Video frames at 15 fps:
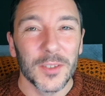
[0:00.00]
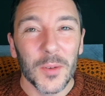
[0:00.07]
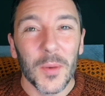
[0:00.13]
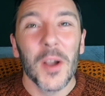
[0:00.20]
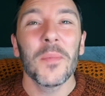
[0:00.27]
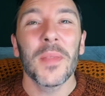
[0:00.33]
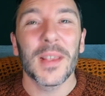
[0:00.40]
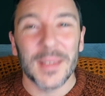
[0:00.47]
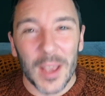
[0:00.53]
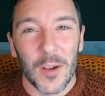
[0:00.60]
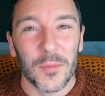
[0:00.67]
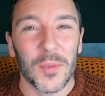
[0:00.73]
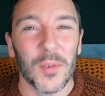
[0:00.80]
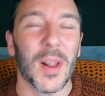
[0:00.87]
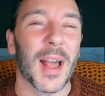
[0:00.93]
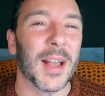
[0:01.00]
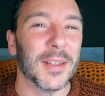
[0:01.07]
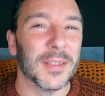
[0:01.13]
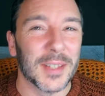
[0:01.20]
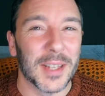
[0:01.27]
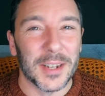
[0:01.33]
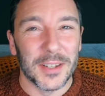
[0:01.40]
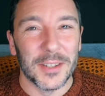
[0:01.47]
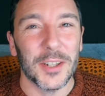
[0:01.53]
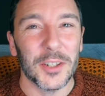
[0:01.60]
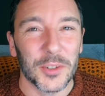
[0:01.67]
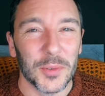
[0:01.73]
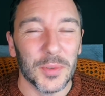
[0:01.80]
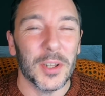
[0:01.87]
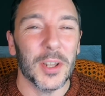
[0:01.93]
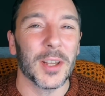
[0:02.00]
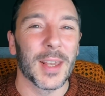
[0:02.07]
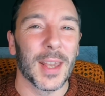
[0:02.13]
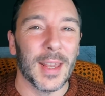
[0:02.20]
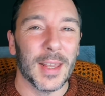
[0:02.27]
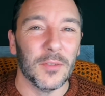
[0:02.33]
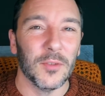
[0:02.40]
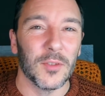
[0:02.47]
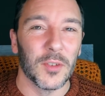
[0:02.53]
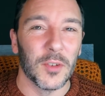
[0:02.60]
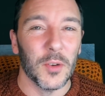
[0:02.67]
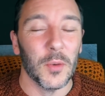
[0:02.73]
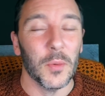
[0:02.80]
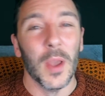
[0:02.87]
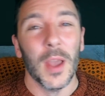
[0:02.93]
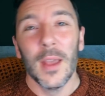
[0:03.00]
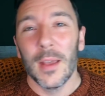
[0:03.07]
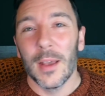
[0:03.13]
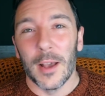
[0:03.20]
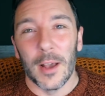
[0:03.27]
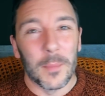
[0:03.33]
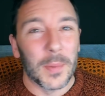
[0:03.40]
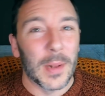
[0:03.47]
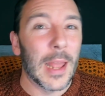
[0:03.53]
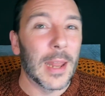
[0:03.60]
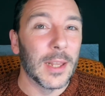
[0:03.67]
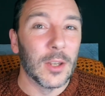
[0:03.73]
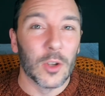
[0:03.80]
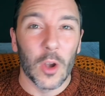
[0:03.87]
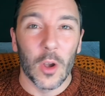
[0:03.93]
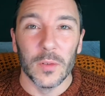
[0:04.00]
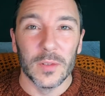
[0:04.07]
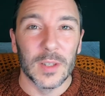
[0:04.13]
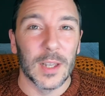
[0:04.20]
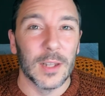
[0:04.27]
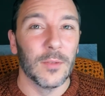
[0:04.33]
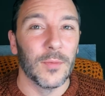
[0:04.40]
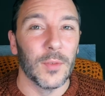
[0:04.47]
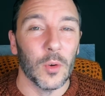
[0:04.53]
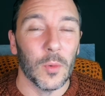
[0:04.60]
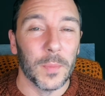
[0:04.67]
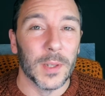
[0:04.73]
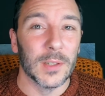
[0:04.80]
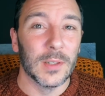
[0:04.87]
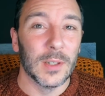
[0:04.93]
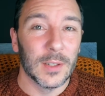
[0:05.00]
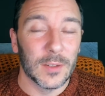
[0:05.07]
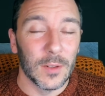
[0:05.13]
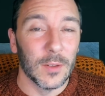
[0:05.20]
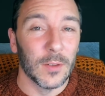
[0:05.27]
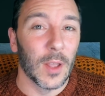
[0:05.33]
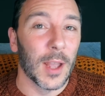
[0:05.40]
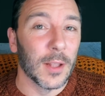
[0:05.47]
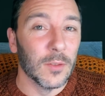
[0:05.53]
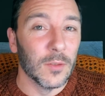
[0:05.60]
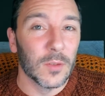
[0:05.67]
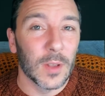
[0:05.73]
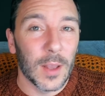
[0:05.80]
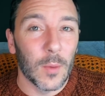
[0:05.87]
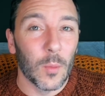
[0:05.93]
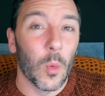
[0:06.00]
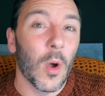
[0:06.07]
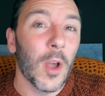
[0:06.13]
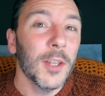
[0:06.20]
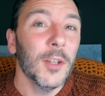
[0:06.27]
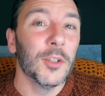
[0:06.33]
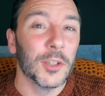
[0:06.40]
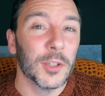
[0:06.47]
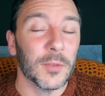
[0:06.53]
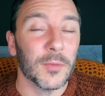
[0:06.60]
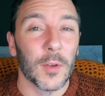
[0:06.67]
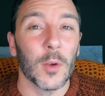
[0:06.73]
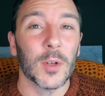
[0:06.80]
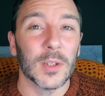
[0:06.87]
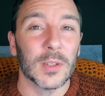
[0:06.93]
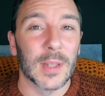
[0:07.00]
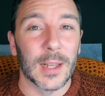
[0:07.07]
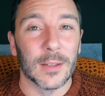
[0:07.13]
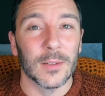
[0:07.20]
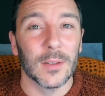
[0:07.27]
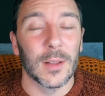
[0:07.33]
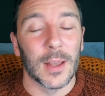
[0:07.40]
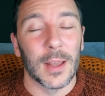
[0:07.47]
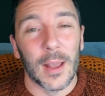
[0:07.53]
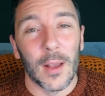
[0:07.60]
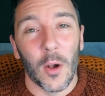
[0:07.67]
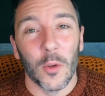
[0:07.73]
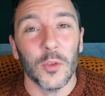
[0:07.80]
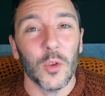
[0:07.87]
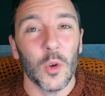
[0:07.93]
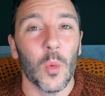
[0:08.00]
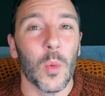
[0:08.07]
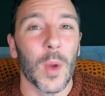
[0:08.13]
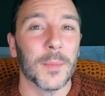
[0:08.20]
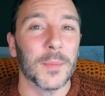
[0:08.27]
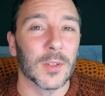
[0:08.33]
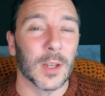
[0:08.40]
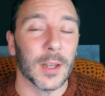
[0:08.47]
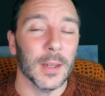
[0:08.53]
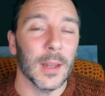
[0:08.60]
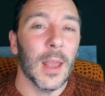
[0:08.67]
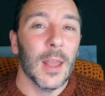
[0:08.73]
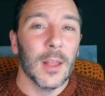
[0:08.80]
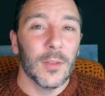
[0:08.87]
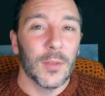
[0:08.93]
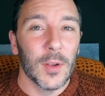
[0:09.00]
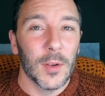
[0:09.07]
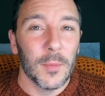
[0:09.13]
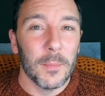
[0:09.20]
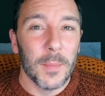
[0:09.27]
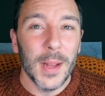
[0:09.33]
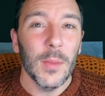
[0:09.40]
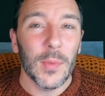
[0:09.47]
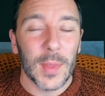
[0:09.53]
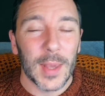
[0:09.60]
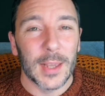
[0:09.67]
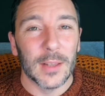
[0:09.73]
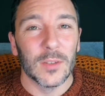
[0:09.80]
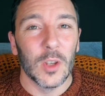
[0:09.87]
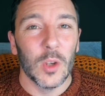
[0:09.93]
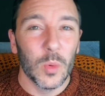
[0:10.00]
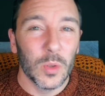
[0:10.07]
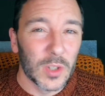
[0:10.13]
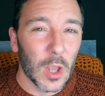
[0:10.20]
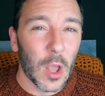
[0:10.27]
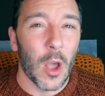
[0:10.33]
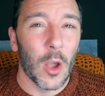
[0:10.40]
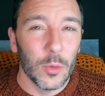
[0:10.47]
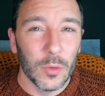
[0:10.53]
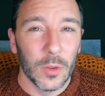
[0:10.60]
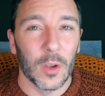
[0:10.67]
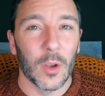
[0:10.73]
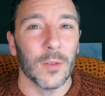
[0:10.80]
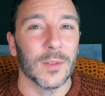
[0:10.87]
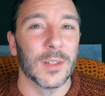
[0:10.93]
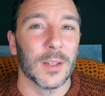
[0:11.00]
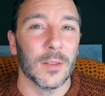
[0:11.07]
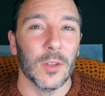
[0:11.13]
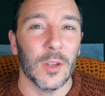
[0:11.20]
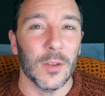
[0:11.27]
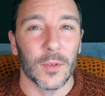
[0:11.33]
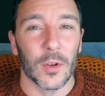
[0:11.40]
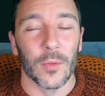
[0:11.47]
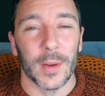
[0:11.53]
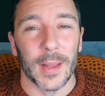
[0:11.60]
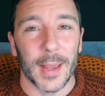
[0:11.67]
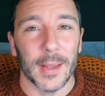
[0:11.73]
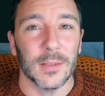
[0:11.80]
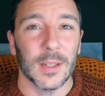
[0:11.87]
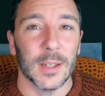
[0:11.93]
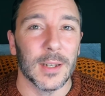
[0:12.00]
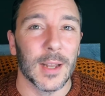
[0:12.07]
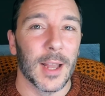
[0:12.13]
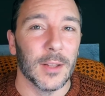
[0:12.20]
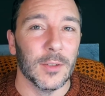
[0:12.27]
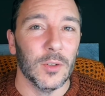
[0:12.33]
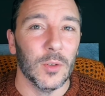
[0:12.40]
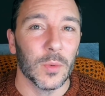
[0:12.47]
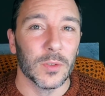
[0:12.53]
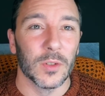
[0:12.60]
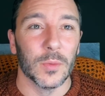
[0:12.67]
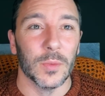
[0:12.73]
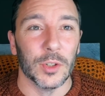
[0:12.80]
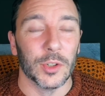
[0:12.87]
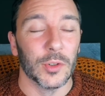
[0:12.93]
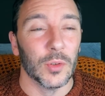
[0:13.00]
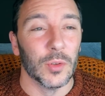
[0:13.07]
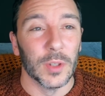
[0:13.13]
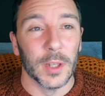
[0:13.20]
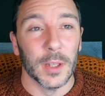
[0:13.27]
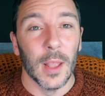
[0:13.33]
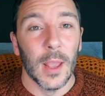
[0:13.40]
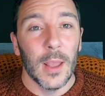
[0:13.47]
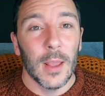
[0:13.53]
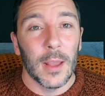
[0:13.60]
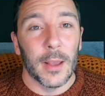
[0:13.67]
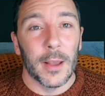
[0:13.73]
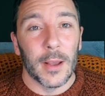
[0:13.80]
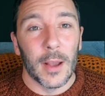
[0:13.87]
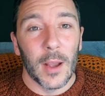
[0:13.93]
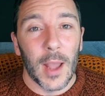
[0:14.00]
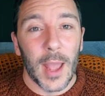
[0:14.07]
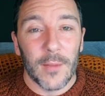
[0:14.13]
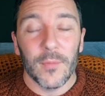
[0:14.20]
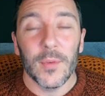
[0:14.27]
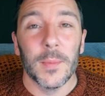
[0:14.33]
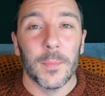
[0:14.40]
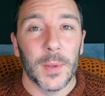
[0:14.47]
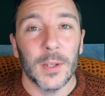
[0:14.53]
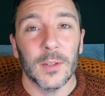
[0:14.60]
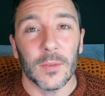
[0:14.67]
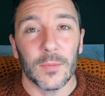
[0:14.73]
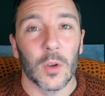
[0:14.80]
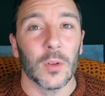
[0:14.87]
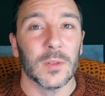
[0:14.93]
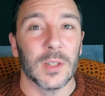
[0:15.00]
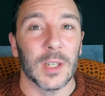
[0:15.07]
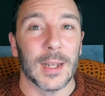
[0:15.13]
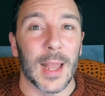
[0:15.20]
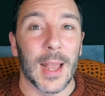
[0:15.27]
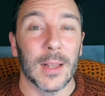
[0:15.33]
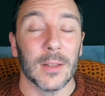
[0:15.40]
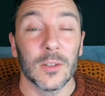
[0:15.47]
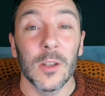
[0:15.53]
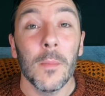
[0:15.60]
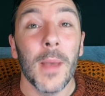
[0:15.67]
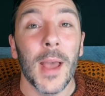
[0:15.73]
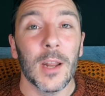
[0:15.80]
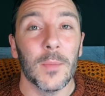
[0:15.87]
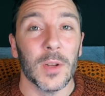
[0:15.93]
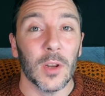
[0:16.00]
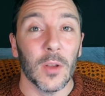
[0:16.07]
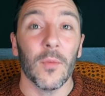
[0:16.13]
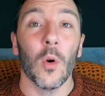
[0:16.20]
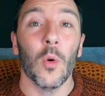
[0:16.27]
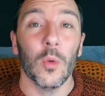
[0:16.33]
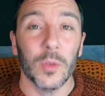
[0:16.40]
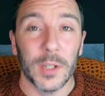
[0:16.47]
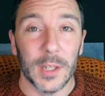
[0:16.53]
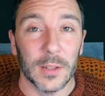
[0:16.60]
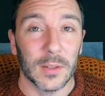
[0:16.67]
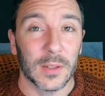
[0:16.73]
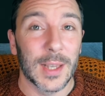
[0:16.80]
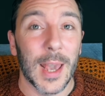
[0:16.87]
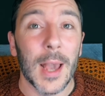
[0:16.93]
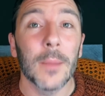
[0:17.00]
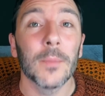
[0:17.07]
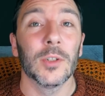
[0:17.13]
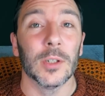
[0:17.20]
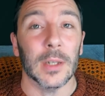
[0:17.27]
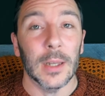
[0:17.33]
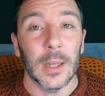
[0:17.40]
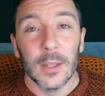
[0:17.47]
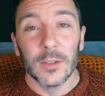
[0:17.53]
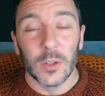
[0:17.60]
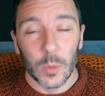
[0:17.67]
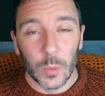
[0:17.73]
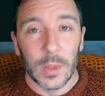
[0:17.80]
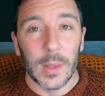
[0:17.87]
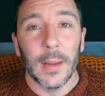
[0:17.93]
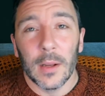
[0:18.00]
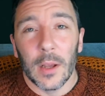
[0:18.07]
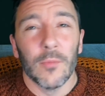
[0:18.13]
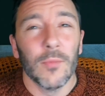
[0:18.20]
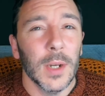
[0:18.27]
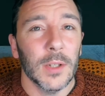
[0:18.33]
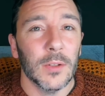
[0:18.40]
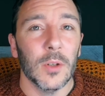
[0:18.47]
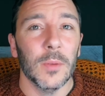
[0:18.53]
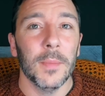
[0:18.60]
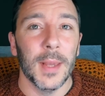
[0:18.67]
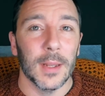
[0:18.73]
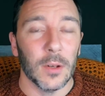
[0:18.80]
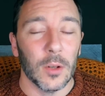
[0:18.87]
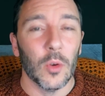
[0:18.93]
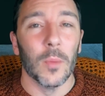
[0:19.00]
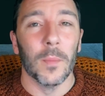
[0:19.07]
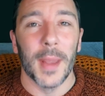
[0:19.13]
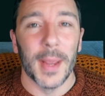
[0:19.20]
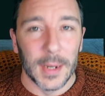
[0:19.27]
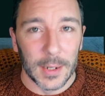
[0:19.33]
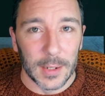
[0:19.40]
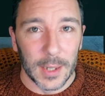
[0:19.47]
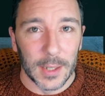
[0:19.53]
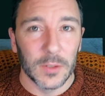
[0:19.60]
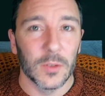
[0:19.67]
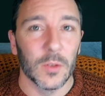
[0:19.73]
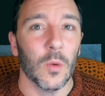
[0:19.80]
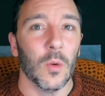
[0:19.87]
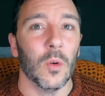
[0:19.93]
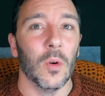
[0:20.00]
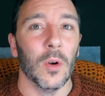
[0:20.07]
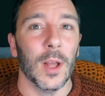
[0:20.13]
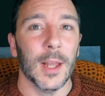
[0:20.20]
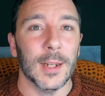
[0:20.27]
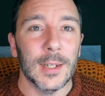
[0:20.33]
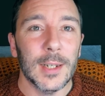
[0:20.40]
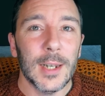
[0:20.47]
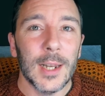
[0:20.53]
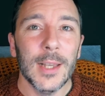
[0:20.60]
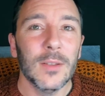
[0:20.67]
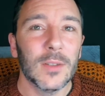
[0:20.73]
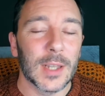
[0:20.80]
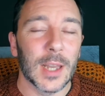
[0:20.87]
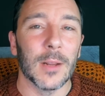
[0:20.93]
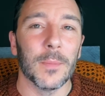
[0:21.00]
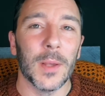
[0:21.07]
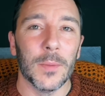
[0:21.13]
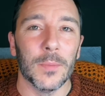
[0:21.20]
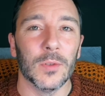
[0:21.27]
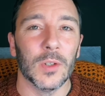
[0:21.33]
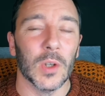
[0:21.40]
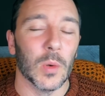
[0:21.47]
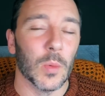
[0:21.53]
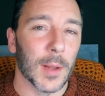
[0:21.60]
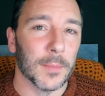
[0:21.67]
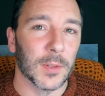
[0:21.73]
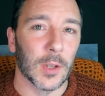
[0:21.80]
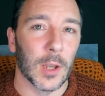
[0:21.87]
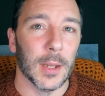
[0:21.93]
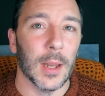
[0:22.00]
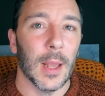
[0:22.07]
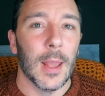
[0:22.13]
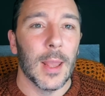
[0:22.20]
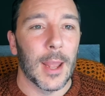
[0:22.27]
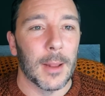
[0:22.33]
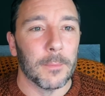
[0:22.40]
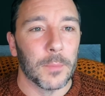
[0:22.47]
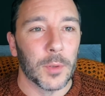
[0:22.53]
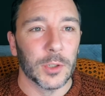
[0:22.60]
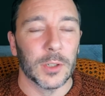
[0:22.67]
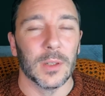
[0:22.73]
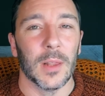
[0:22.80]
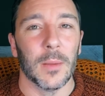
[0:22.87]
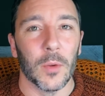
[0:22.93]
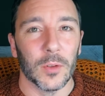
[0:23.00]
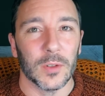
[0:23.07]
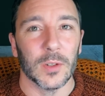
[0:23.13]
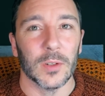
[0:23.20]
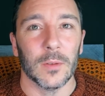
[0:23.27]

I hope that's helpful as an initial look into planning content for your business and why you should focus that on your website. The main thing is that you want to own the content that you've created, and you want to ensure that every piece of content has some element of audience capture. So with that, I really do mean your mailing list, or at least getting people to your website and pushing them onto